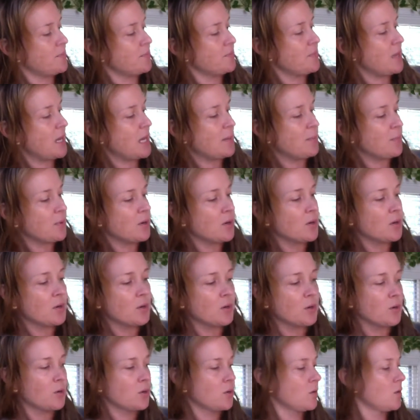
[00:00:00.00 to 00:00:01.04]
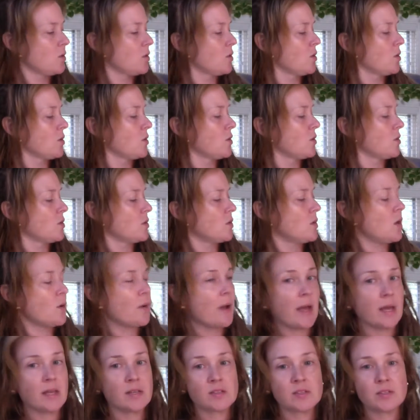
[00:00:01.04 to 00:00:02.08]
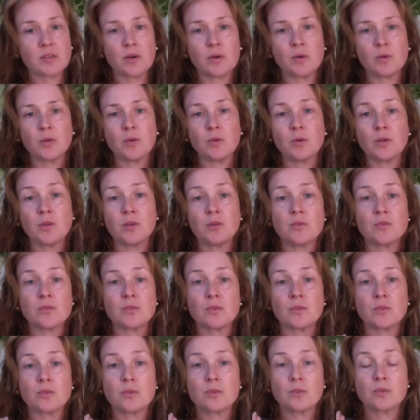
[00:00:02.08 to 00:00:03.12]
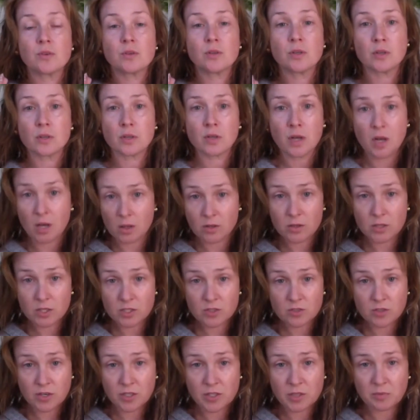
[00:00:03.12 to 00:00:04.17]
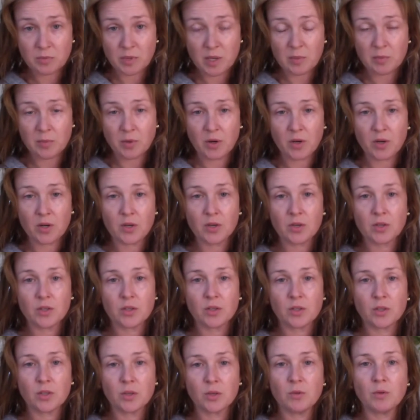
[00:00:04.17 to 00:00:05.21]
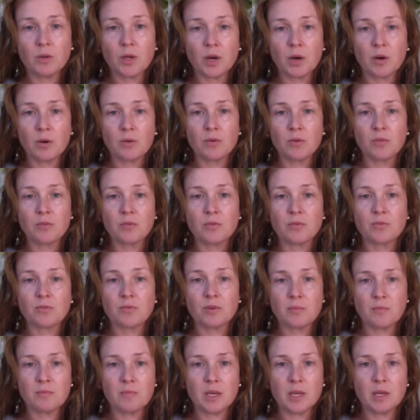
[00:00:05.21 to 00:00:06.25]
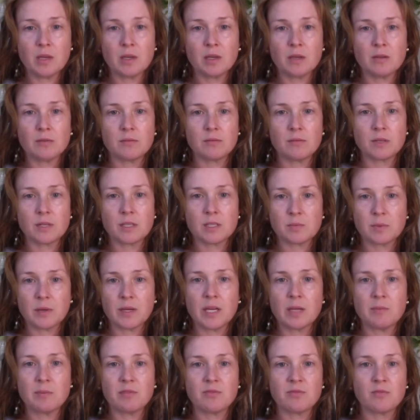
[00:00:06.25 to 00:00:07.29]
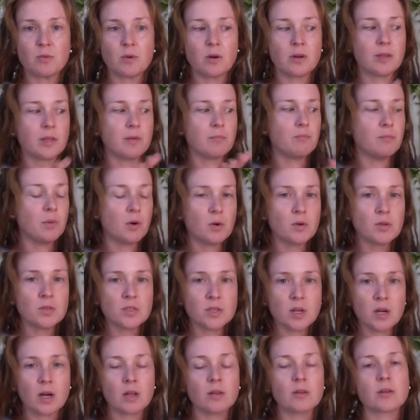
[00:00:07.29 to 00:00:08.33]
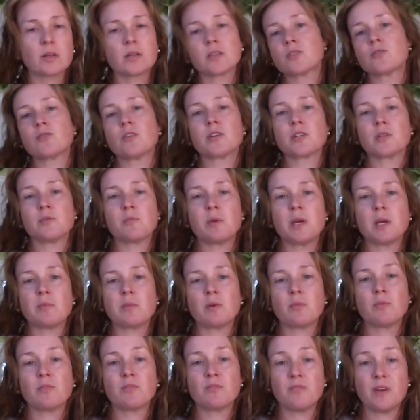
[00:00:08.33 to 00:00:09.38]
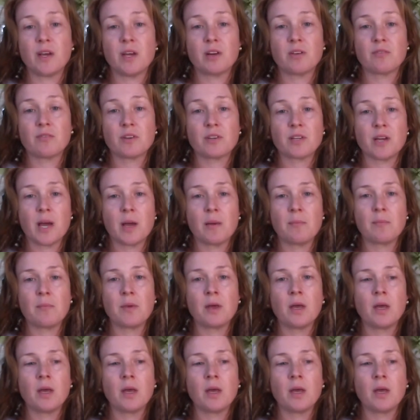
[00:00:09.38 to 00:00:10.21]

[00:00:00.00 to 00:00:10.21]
Paper, okay, so you can use colored construction paper. You know from me explaining before that most colored construction paper will fade over time.